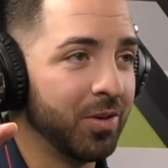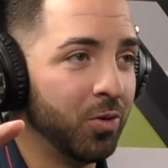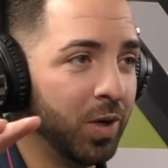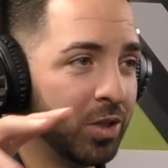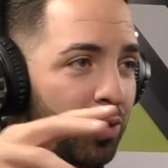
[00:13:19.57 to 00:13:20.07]

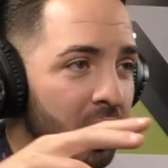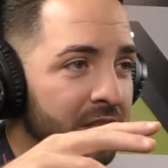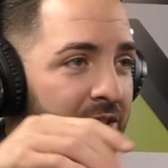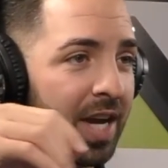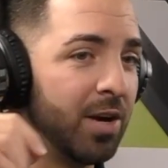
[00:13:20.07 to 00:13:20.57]
which
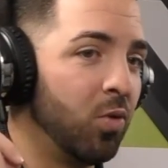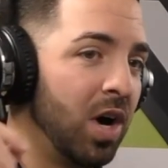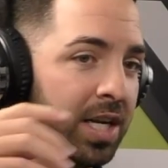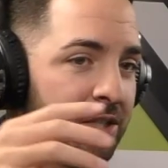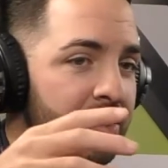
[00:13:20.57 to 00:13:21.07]
was I
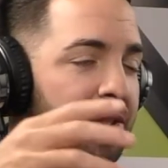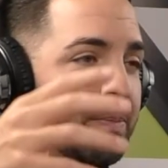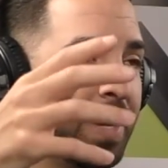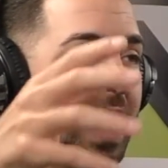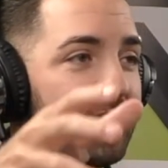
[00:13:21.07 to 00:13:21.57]
watched some
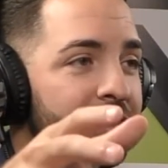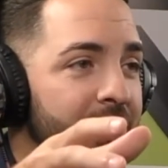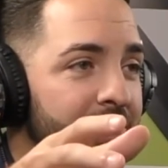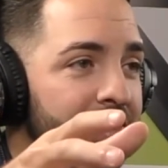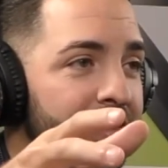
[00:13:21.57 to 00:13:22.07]

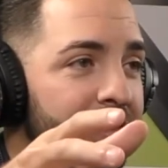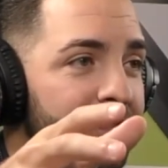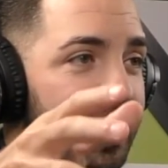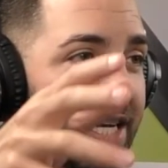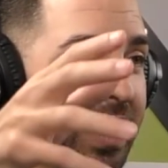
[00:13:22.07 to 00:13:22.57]
pastors
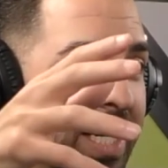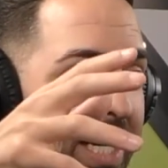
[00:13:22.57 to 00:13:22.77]
that I